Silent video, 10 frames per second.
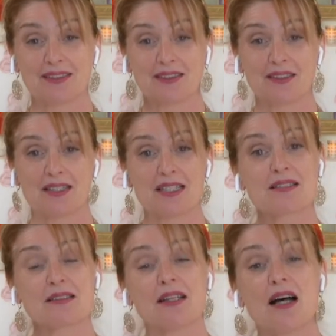
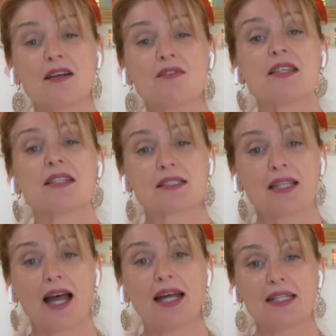this love, this
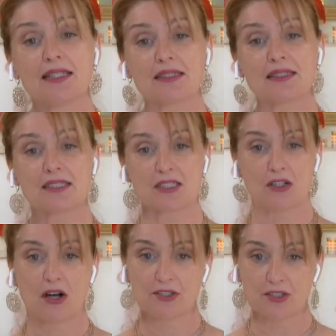light, this
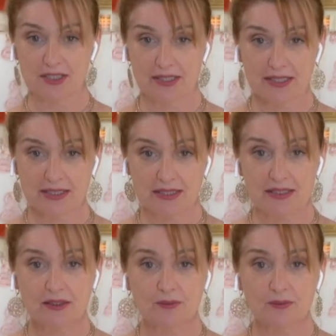consciousness.